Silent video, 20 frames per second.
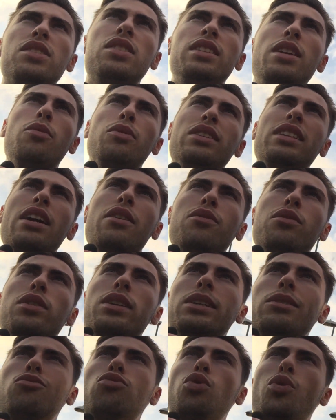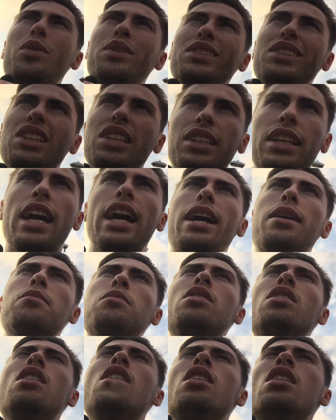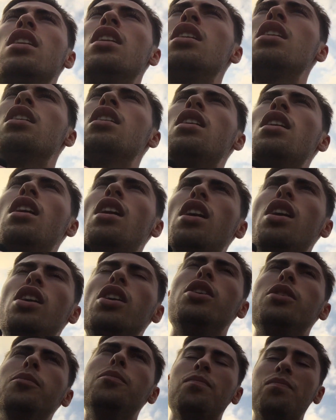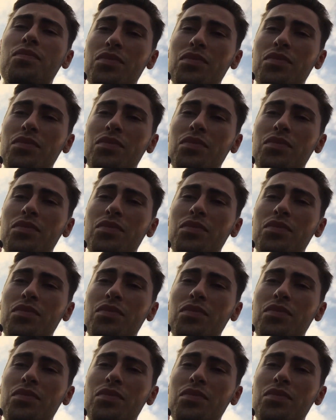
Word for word: and then we definitely grew into the game. Um,